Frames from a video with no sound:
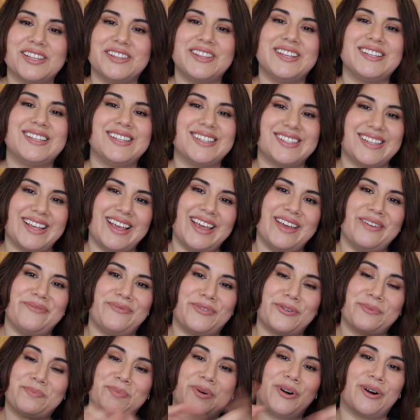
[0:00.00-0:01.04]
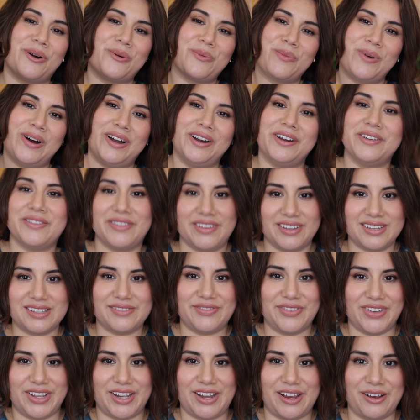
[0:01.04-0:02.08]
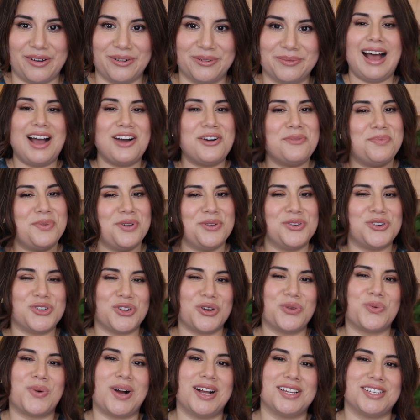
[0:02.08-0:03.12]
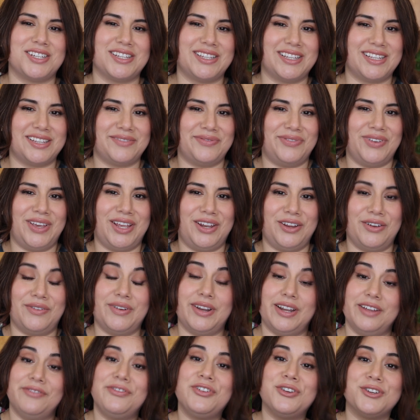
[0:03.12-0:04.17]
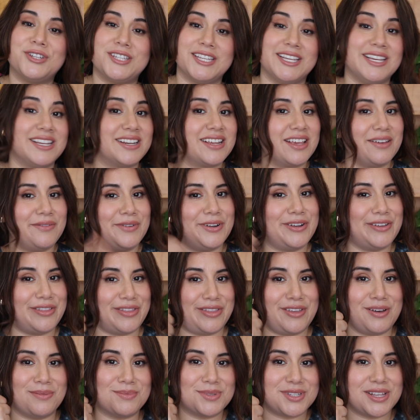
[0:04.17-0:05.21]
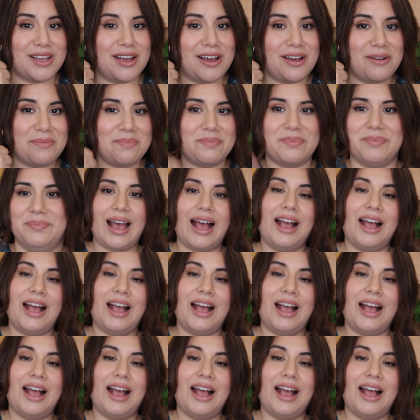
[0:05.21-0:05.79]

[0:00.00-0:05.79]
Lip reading: So this is it for part 1 of this video. I hope you enjoyed watching this video, and if you did, give it a thumbs up.